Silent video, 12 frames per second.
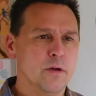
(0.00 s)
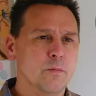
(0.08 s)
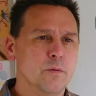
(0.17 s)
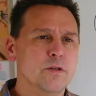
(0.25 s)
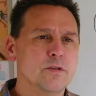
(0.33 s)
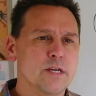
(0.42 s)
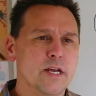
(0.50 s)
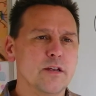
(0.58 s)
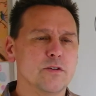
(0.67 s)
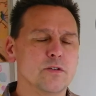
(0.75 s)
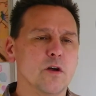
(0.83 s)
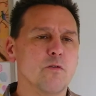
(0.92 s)
When you say to
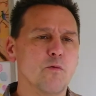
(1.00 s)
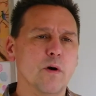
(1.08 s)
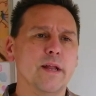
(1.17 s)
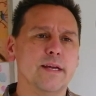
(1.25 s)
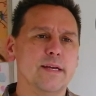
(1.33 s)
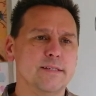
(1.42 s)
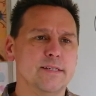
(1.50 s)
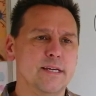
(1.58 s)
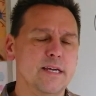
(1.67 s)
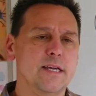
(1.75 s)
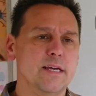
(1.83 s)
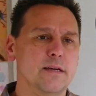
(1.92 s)
yourself, what is
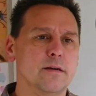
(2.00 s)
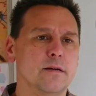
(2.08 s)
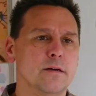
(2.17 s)
E?